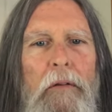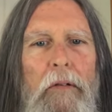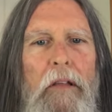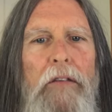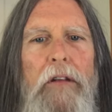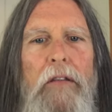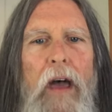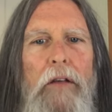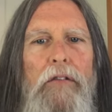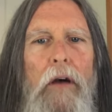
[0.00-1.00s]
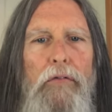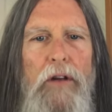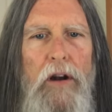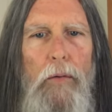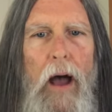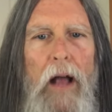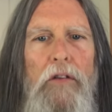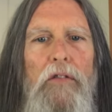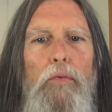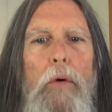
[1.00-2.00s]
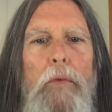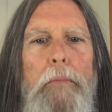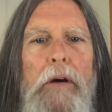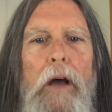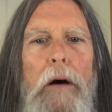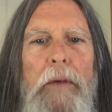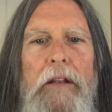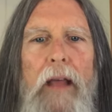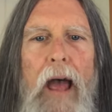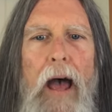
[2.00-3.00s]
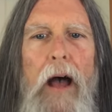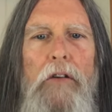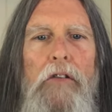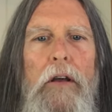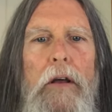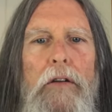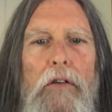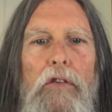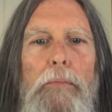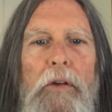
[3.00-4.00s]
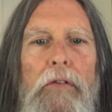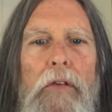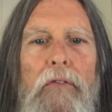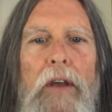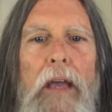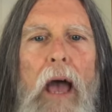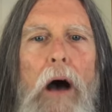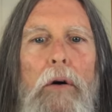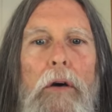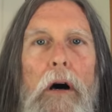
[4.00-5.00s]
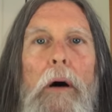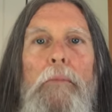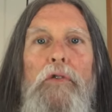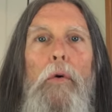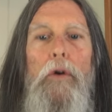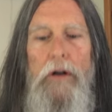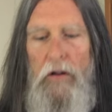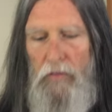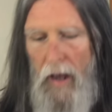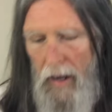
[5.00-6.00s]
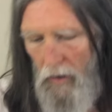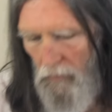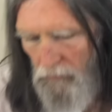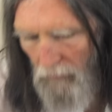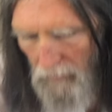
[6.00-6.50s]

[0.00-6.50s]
listen to that. Suffering arises when we become attached to specific outcomes or desires.